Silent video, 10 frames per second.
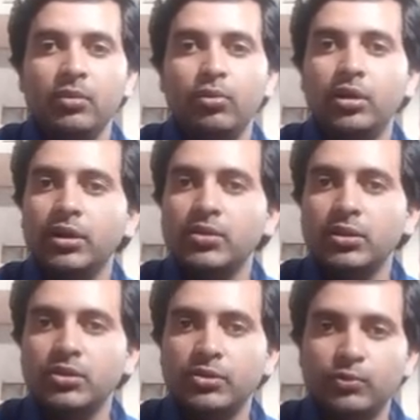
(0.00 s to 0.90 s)

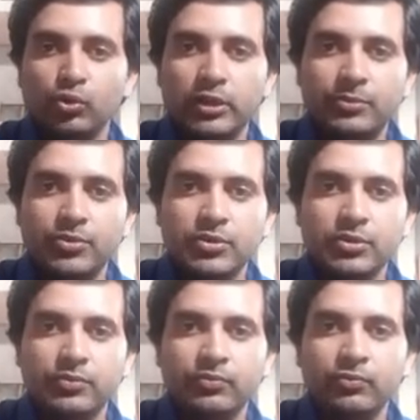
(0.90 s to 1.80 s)
Pollination is of two
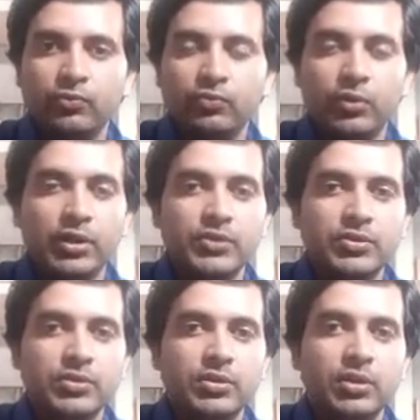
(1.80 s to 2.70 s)
types. One
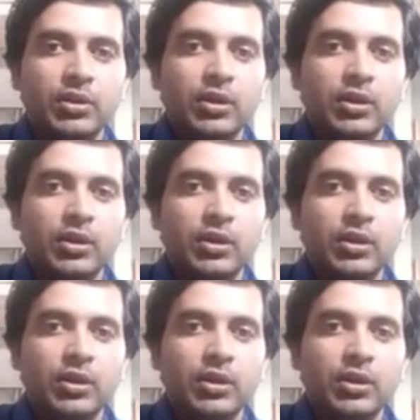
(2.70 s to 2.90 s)
is